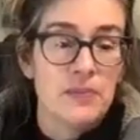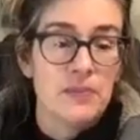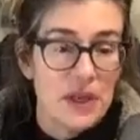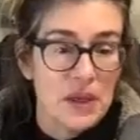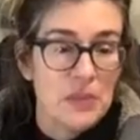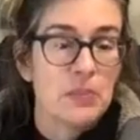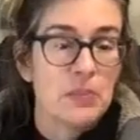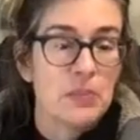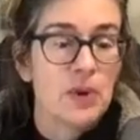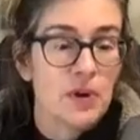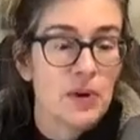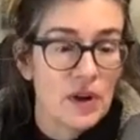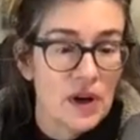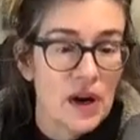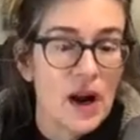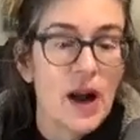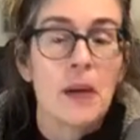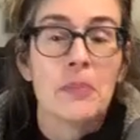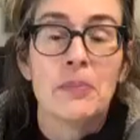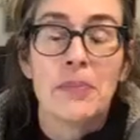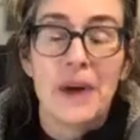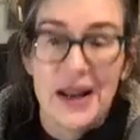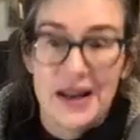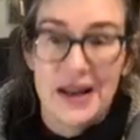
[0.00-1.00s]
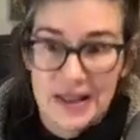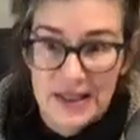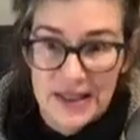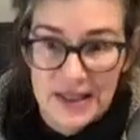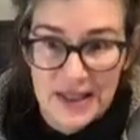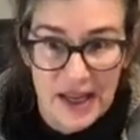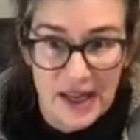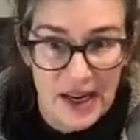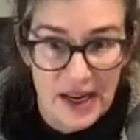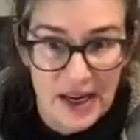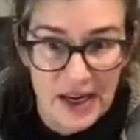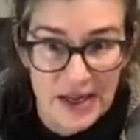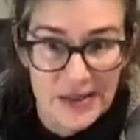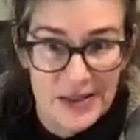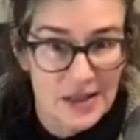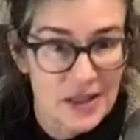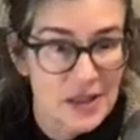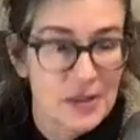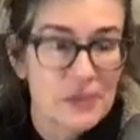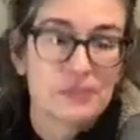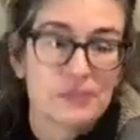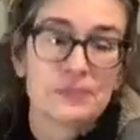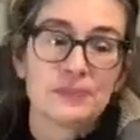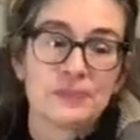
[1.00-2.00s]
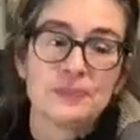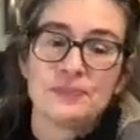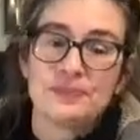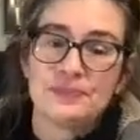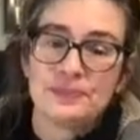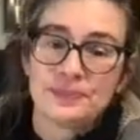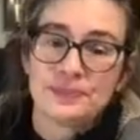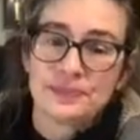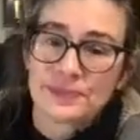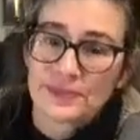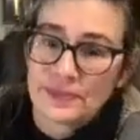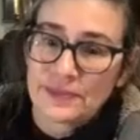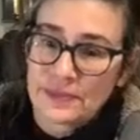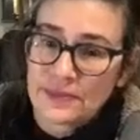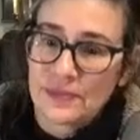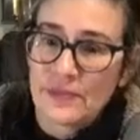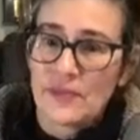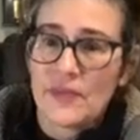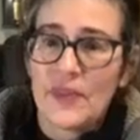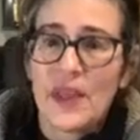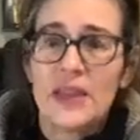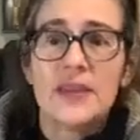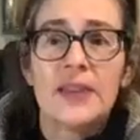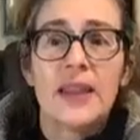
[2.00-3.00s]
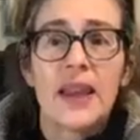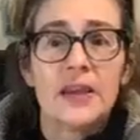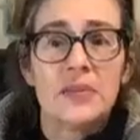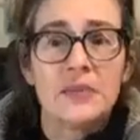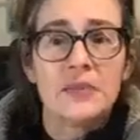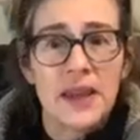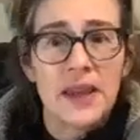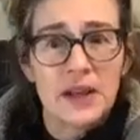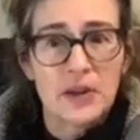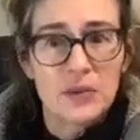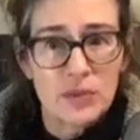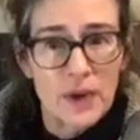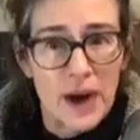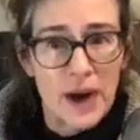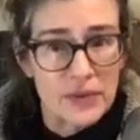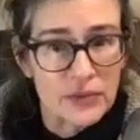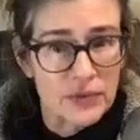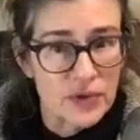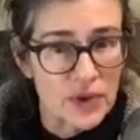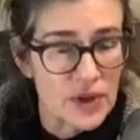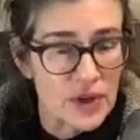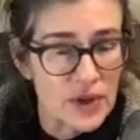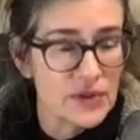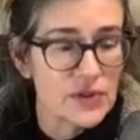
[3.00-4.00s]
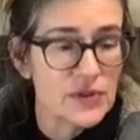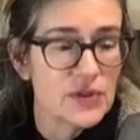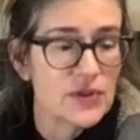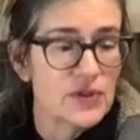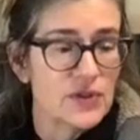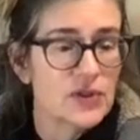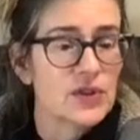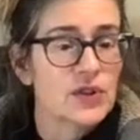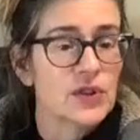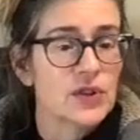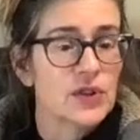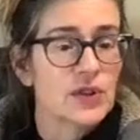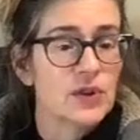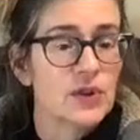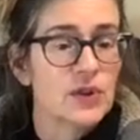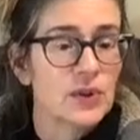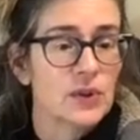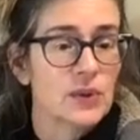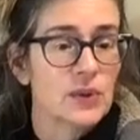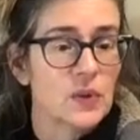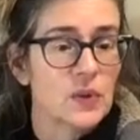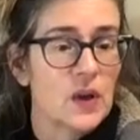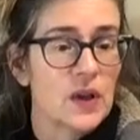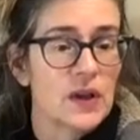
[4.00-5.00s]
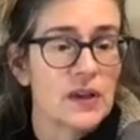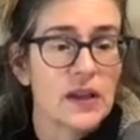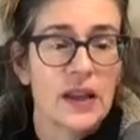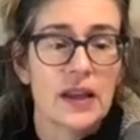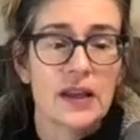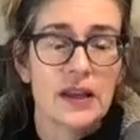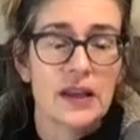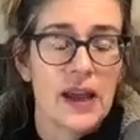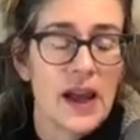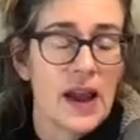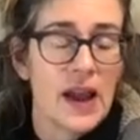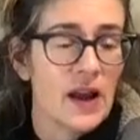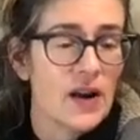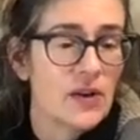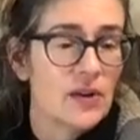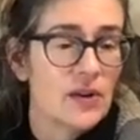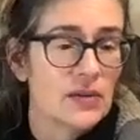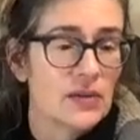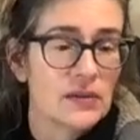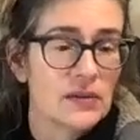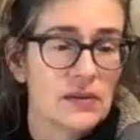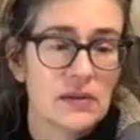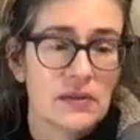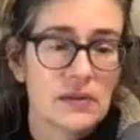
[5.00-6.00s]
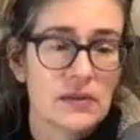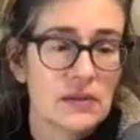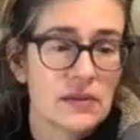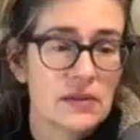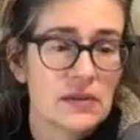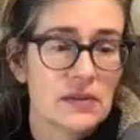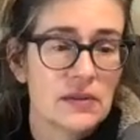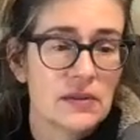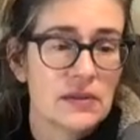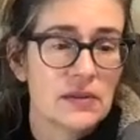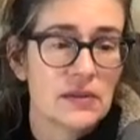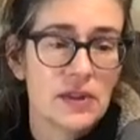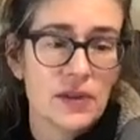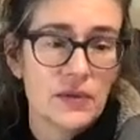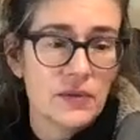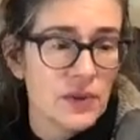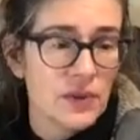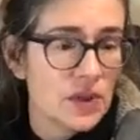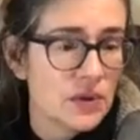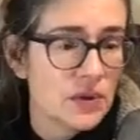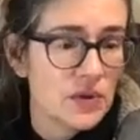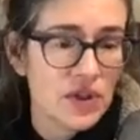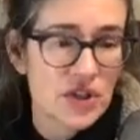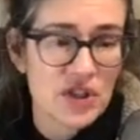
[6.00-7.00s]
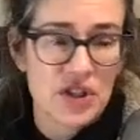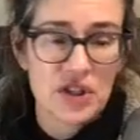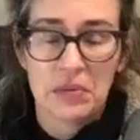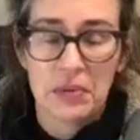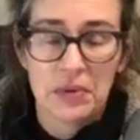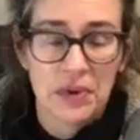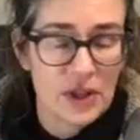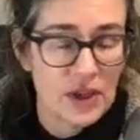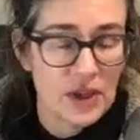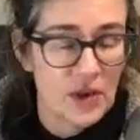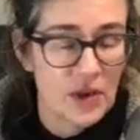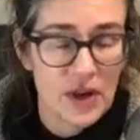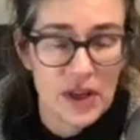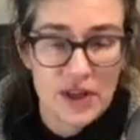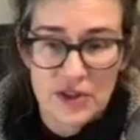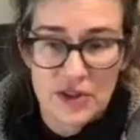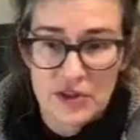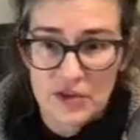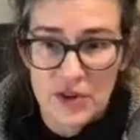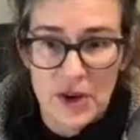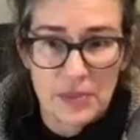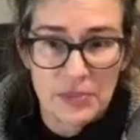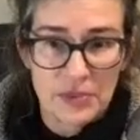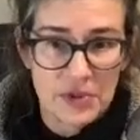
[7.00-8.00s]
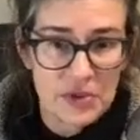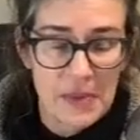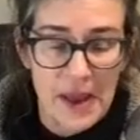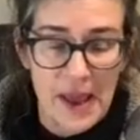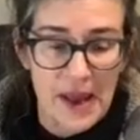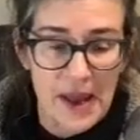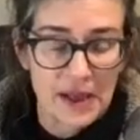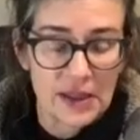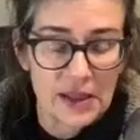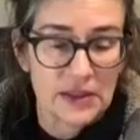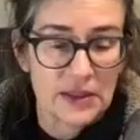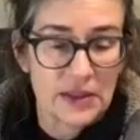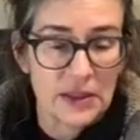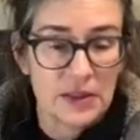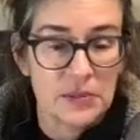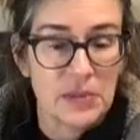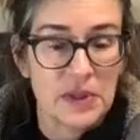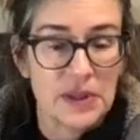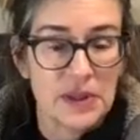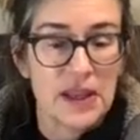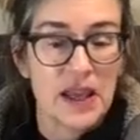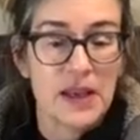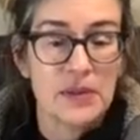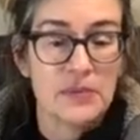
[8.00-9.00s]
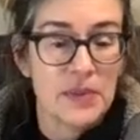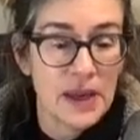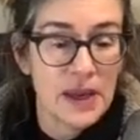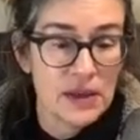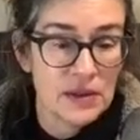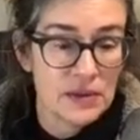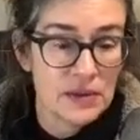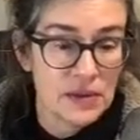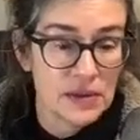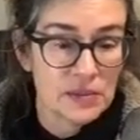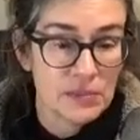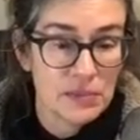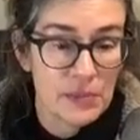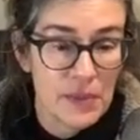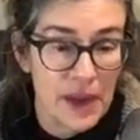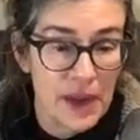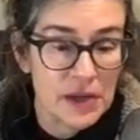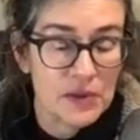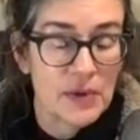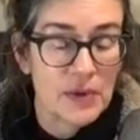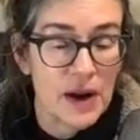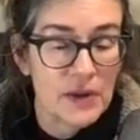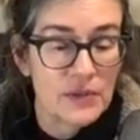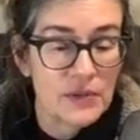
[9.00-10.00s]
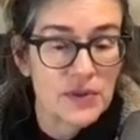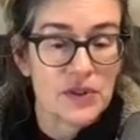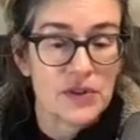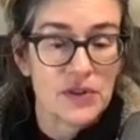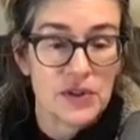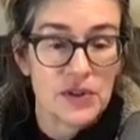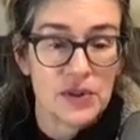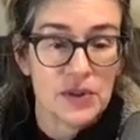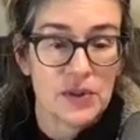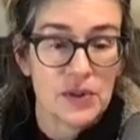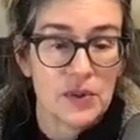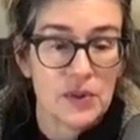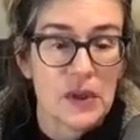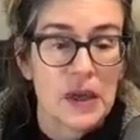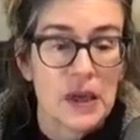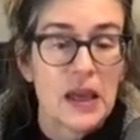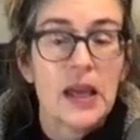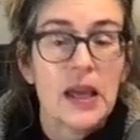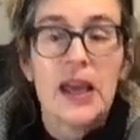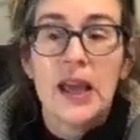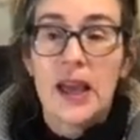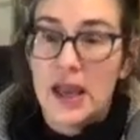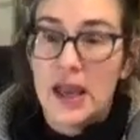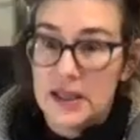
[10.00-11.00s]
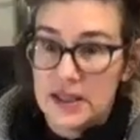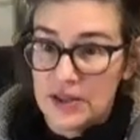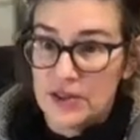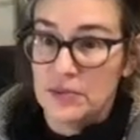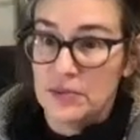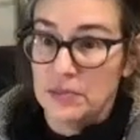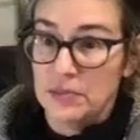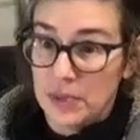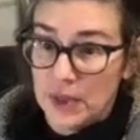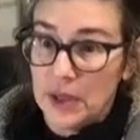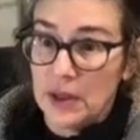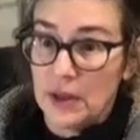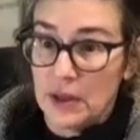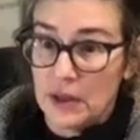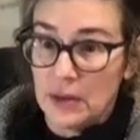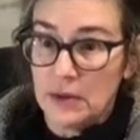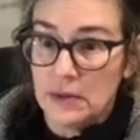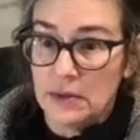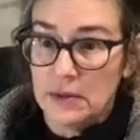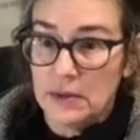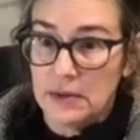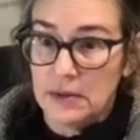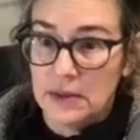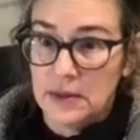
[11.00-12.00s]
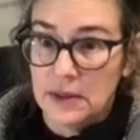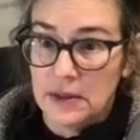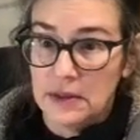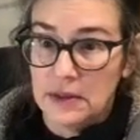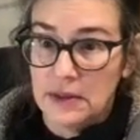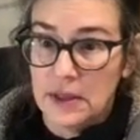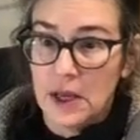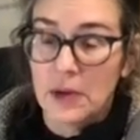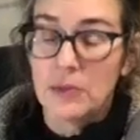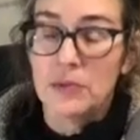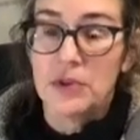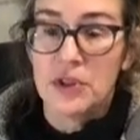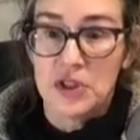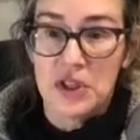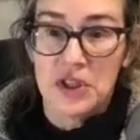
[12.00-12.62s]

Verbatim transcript: people are up on a stage. They make reference to, and now the viewership we know has dropped dramatically, but they made made reference to a certain bill that was